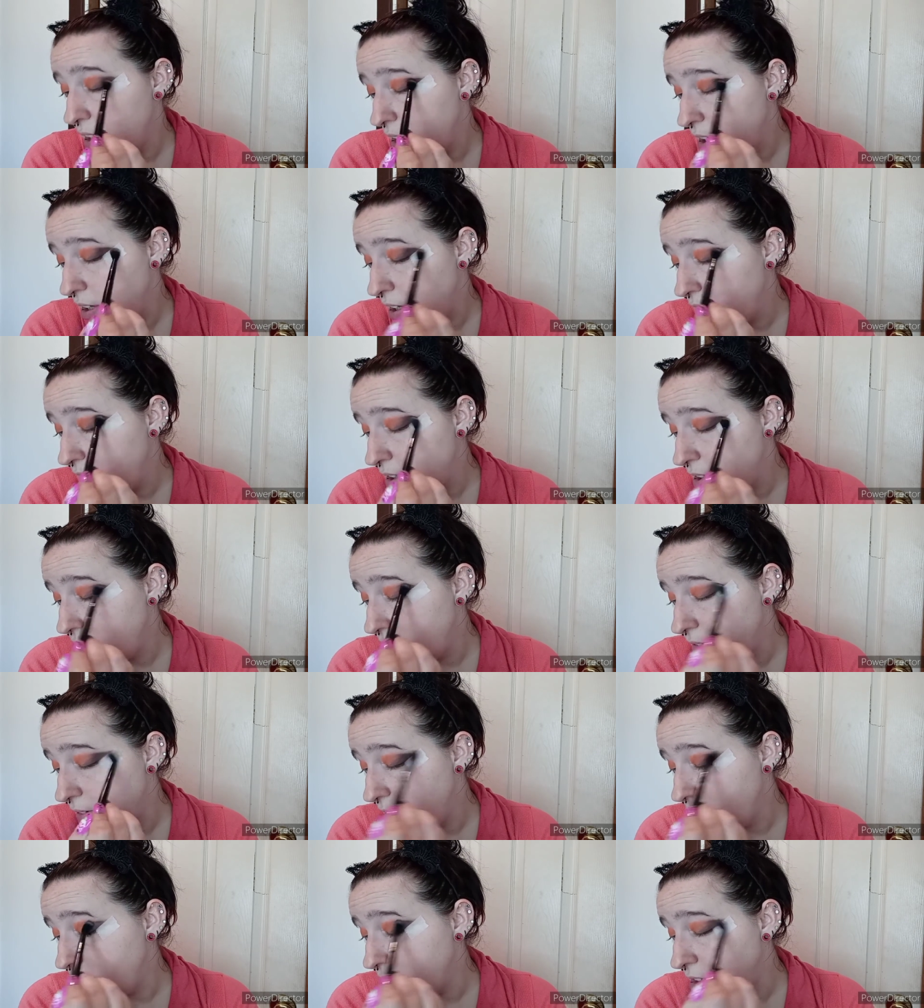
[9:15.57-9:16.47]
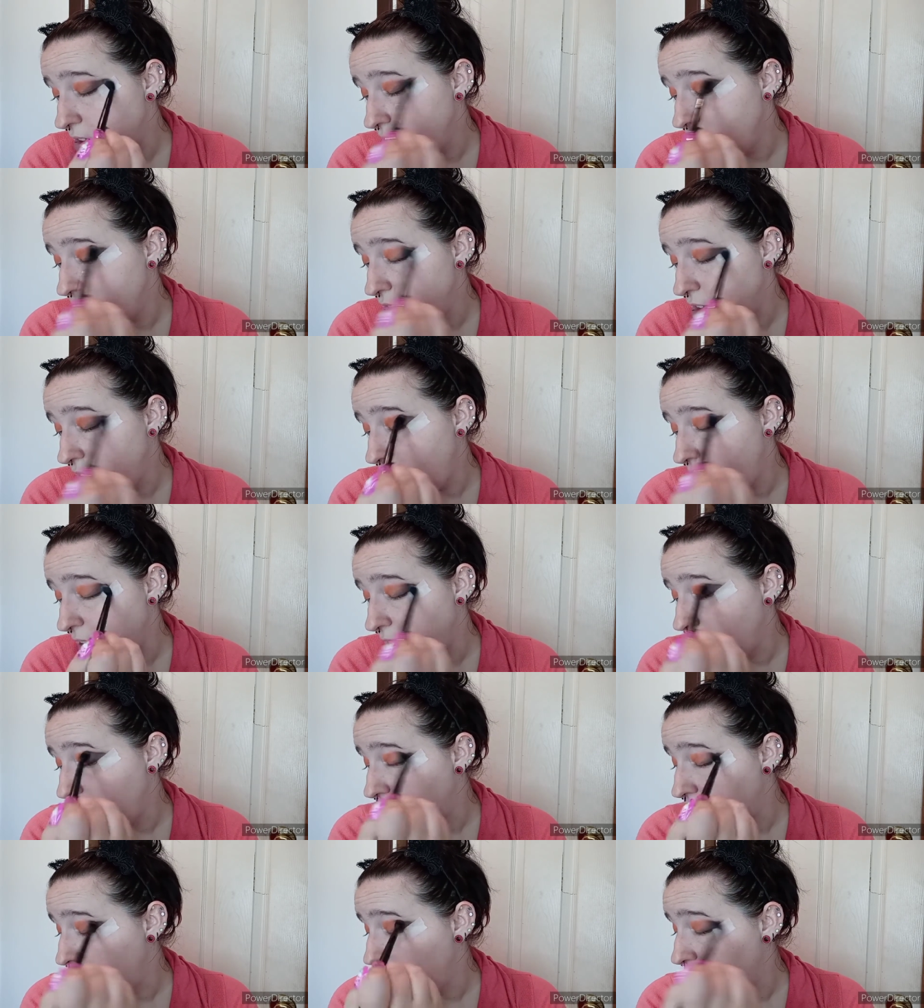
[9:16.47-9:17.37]
to achieve
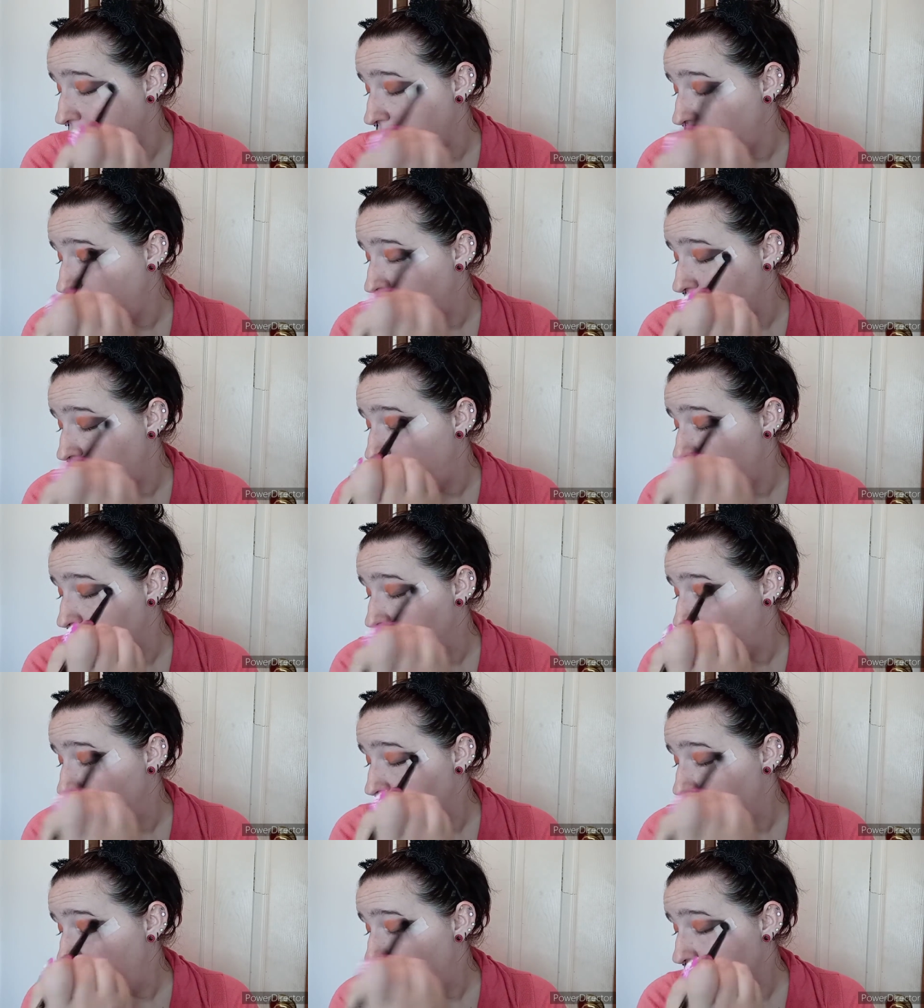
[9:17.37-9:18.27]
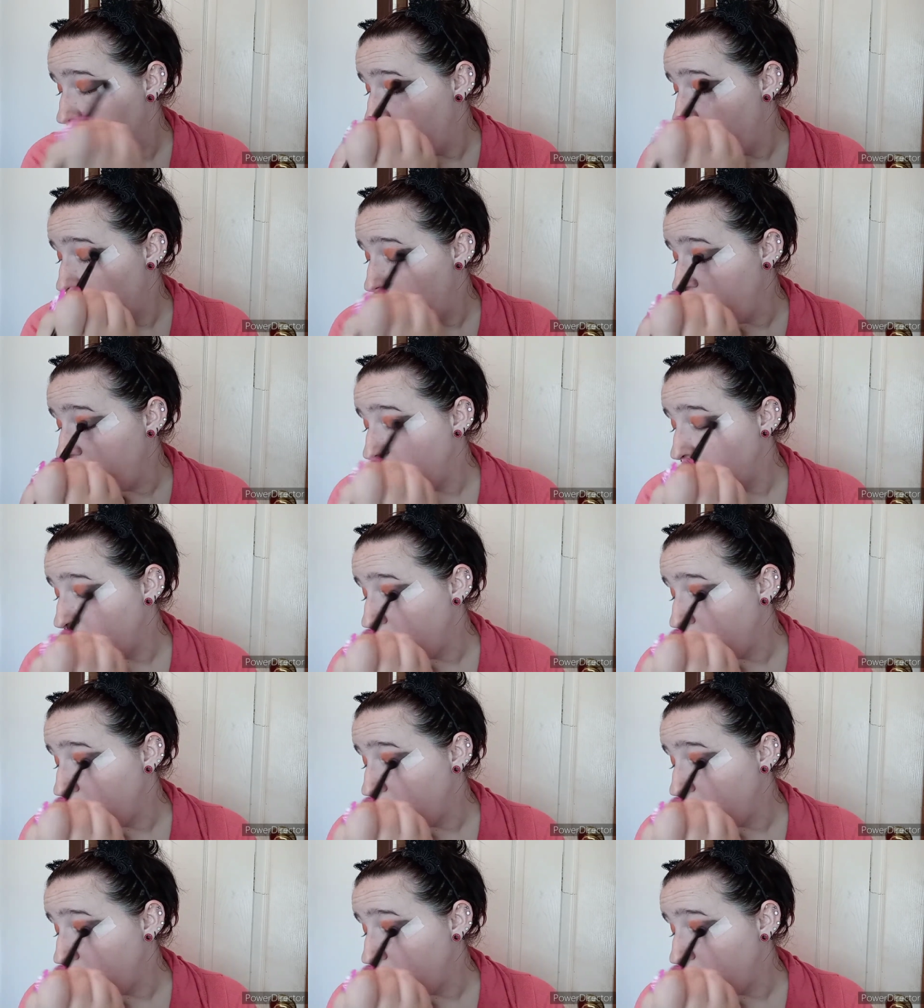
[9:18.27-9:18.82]
what you want